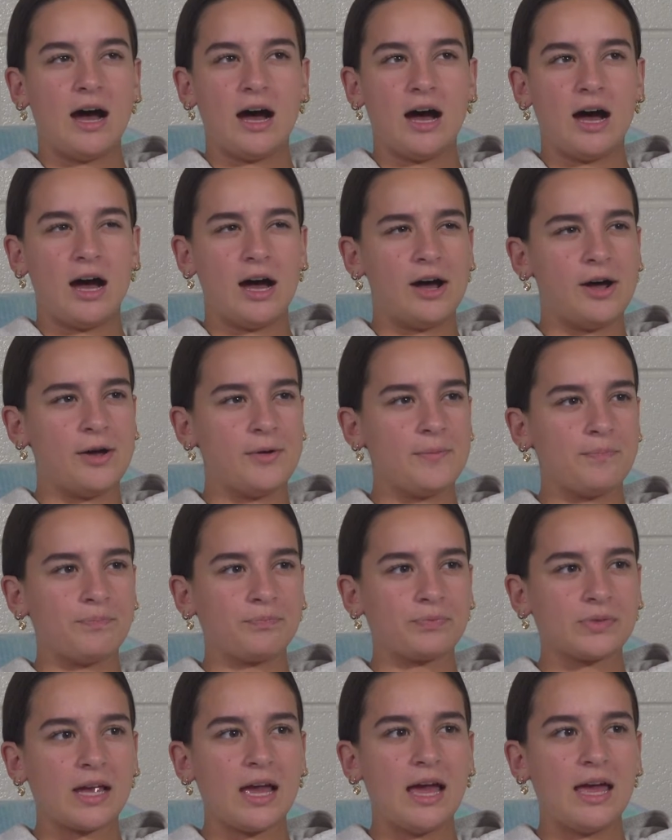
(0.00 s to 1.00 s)

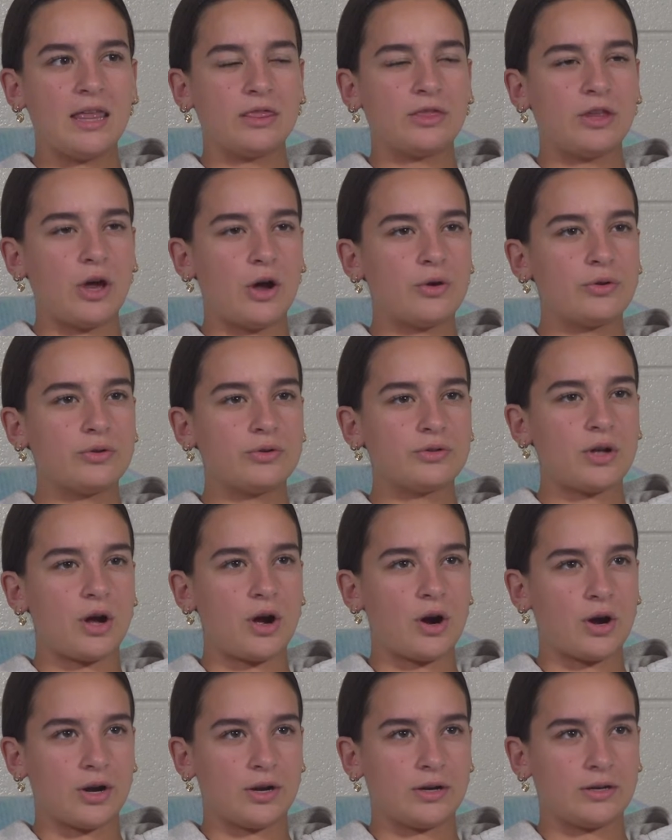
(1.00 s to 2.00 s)
And those
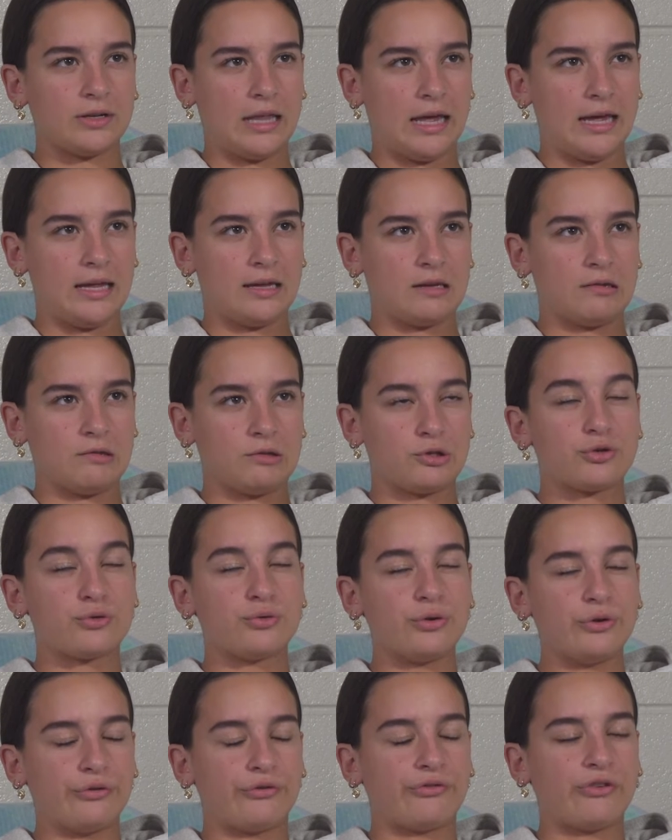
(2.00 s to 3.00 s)
aren't like
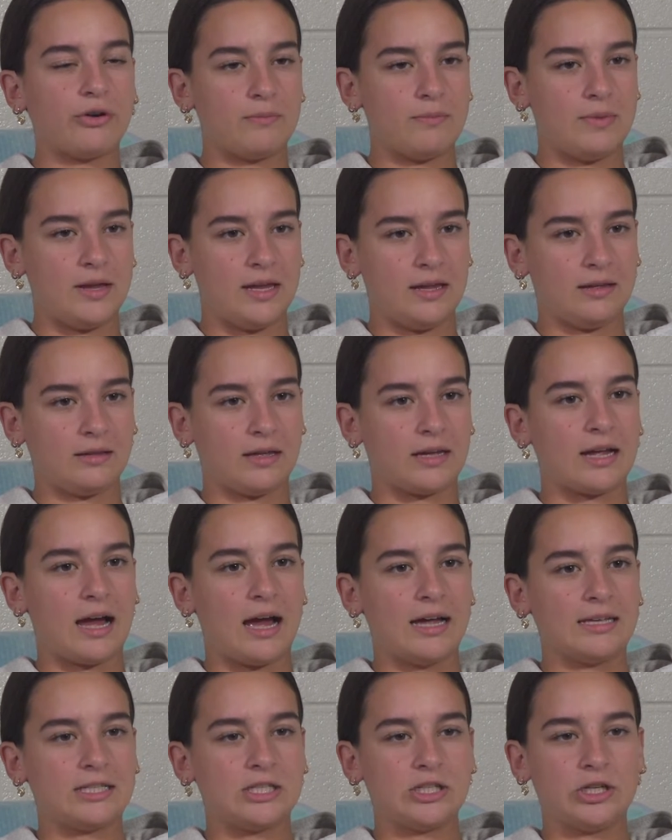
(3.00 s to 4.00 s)
true for me. Like
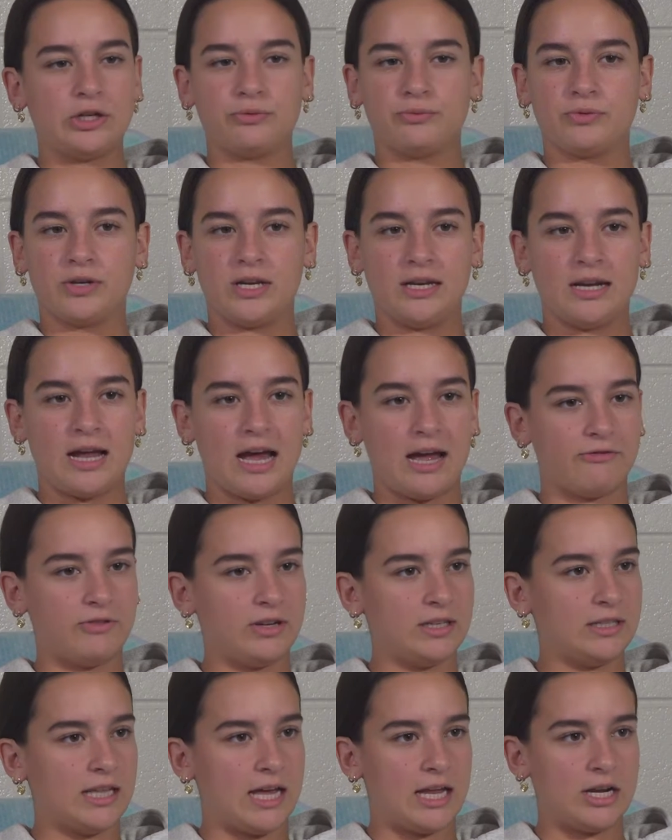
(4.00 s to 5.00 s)
I still read
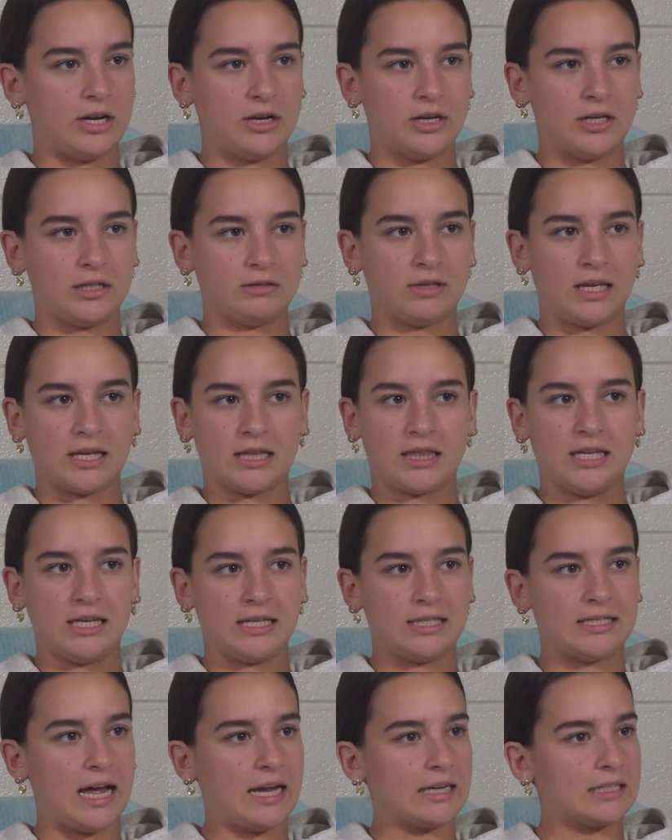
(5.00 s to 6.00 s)
every letter like the
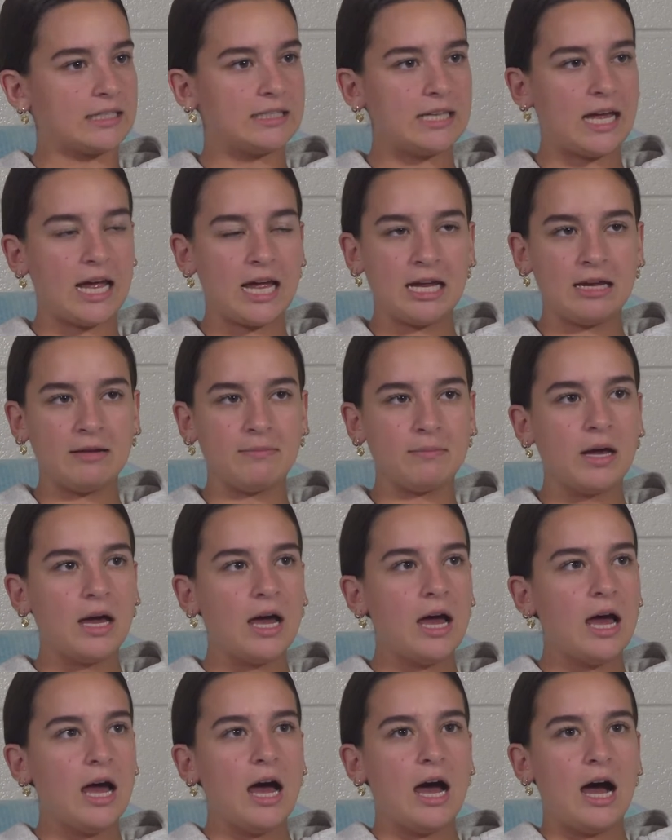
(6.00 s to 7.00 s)
exact same.
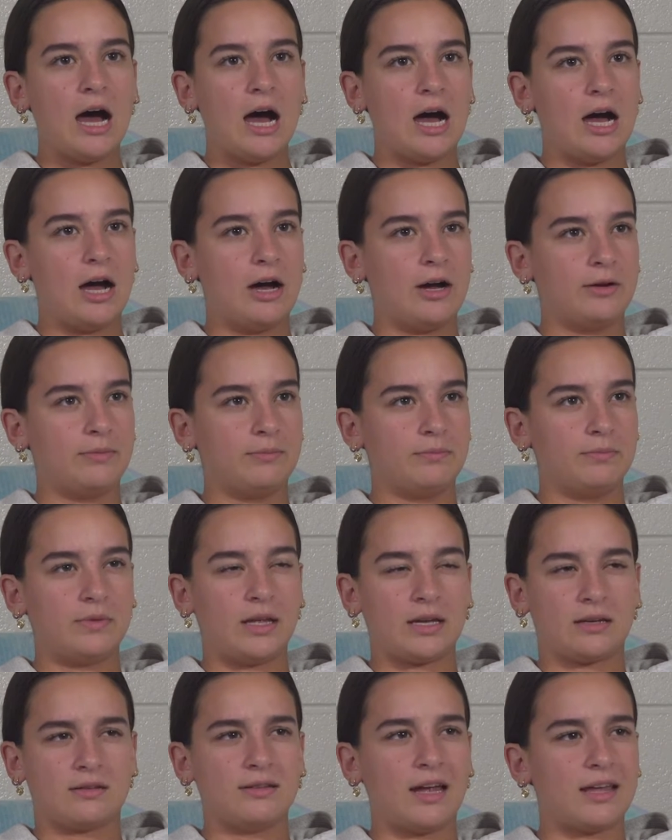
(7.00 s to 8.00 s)

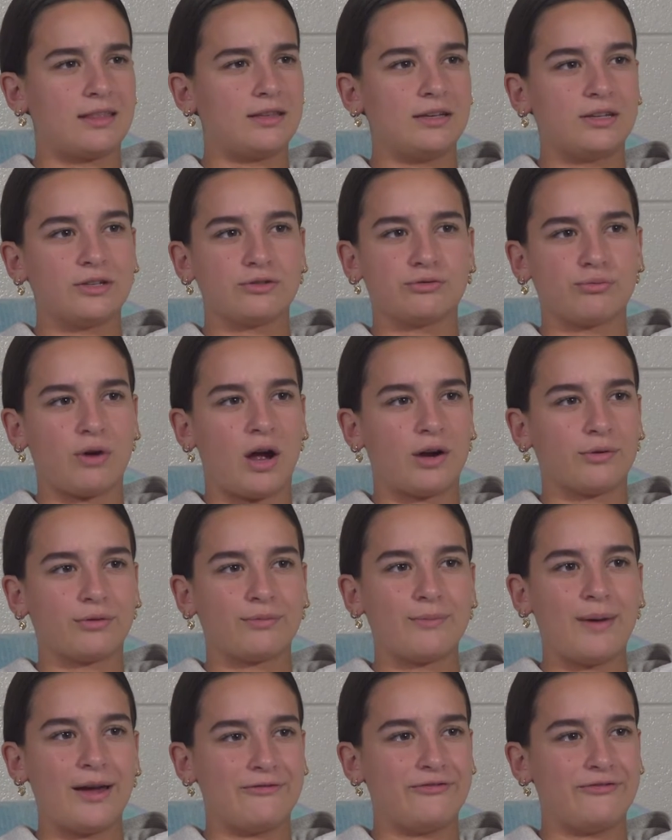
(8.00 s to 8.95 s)
Like nothing's wrong with my